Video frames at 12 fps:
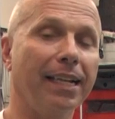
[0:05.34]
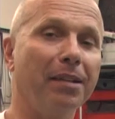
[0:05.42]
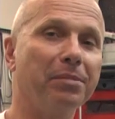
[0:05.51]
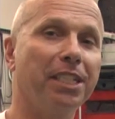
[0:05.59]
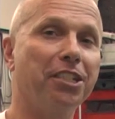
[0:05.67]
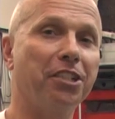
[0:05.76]
and
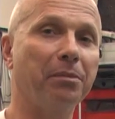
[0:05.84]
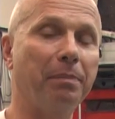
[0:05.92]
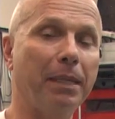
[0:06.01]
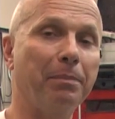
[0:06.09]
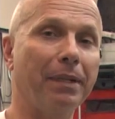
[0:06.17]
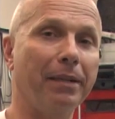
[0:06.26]
I'm teaching
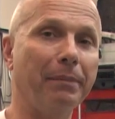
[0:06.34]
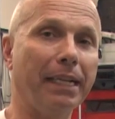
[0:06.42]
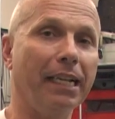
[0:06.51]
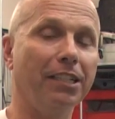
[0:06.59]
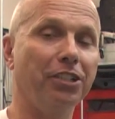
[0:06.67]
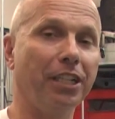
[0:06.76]
people on
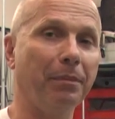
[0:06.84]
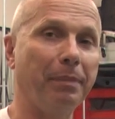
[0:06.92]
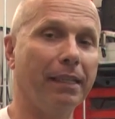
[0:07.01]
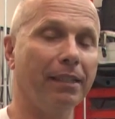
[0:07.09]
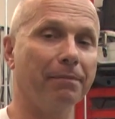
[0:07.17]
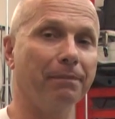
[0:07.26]
metal
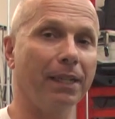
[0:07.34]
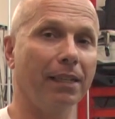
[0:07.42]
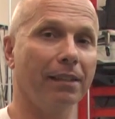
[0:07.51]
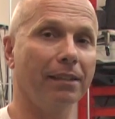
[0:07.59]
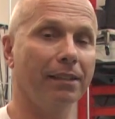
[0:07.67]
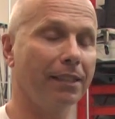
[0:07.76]
shaping,
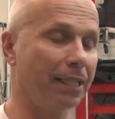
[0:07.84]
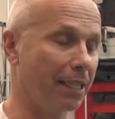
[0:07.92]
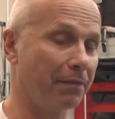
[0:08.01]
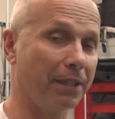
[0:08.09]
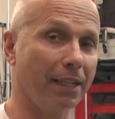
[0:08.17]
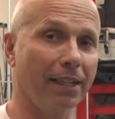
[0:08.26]
and I
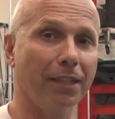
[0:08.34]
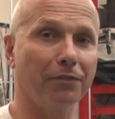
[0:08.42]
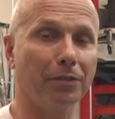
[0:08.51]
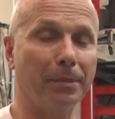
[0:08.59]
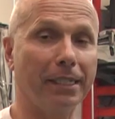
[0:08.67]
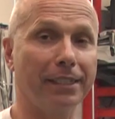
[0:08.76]
have done that
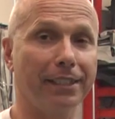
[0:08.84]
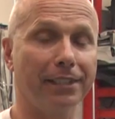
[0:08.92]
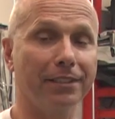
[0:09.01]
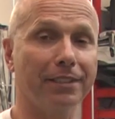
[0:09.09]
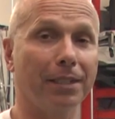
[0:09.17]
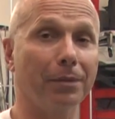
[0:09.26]
for many
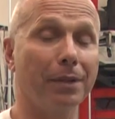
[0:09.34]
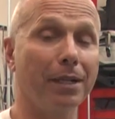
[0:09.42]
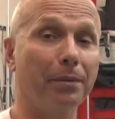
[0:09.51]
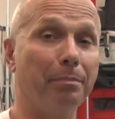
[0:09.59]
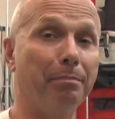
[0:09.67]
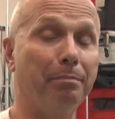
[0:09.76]
years, and we
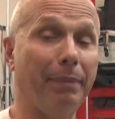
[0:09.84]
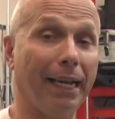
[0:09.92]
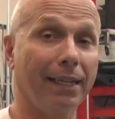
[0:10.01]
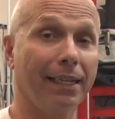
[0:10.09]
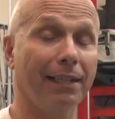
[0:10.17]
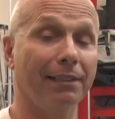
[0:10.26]
are
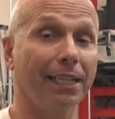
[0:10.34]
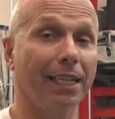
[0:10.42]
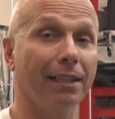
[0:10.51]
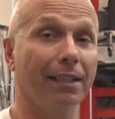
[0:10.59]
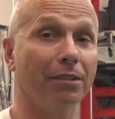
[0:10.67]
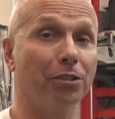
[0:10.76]
back here
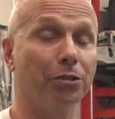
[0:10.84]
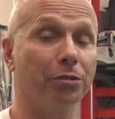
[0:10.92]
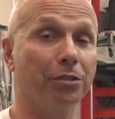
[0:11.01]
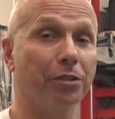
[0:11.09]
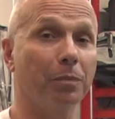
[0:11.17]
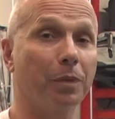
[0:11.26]
again on
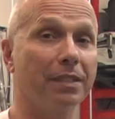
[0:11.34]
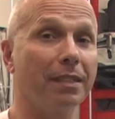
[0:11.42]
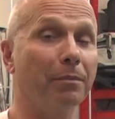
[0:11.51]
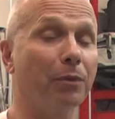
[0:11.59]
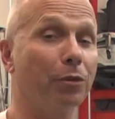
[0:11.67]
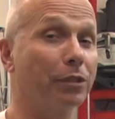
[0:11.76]
YouTube with
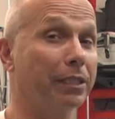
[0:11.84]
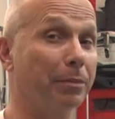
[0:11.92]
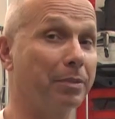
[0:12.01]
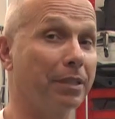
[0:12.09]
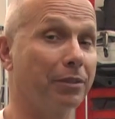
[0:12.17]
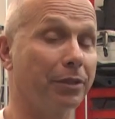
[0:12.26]
some more
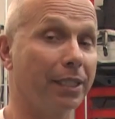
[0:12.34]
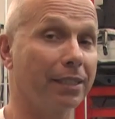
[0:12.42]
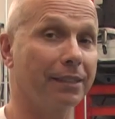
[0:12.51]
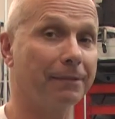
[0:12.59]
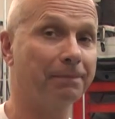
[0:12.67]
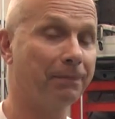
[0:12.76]
tips and
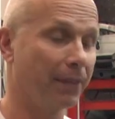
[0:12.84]
tricks.